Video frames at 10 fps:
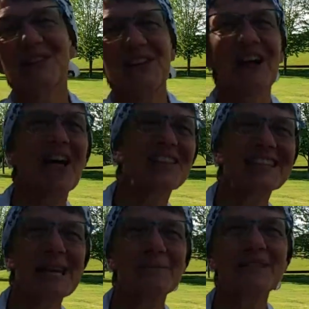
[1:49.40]
learning all the
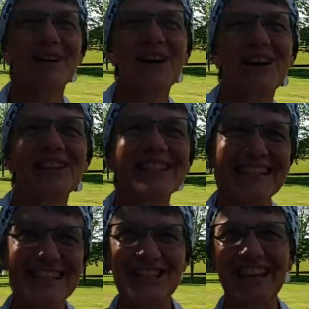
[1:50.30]
same songs
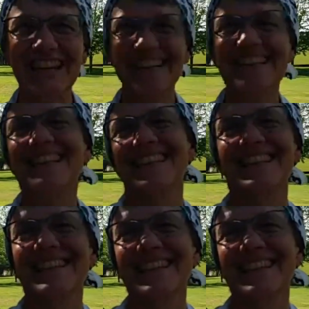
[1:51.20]
and chants.